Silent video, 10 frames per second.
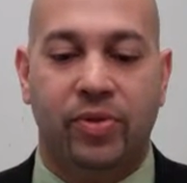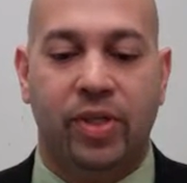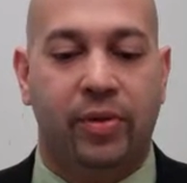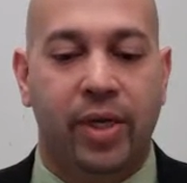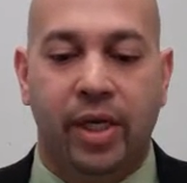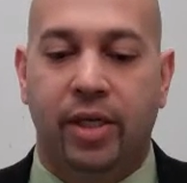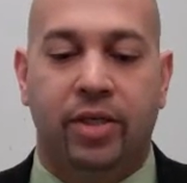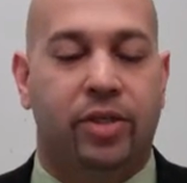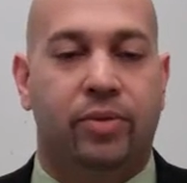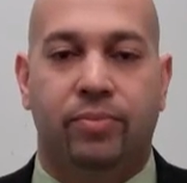So
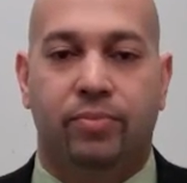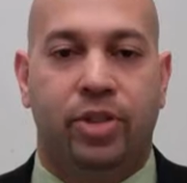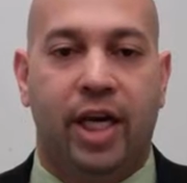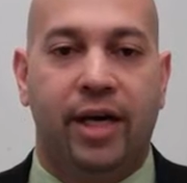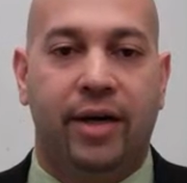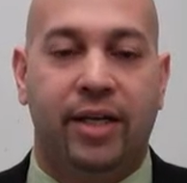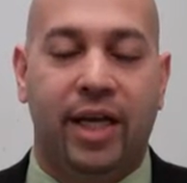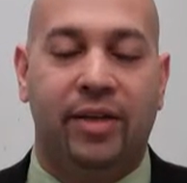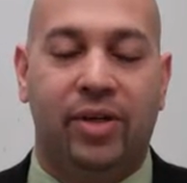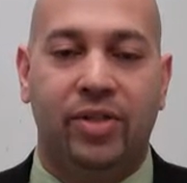share,
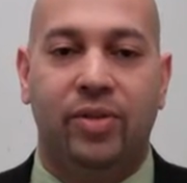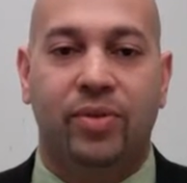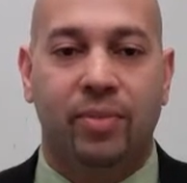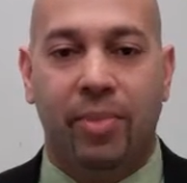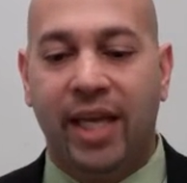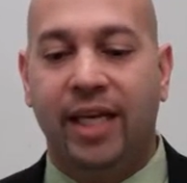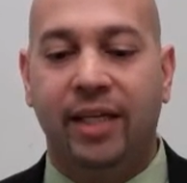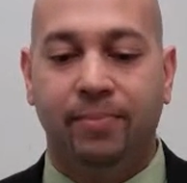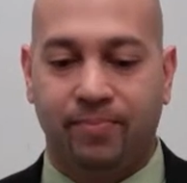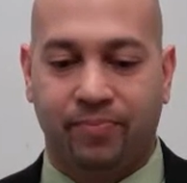and also debating.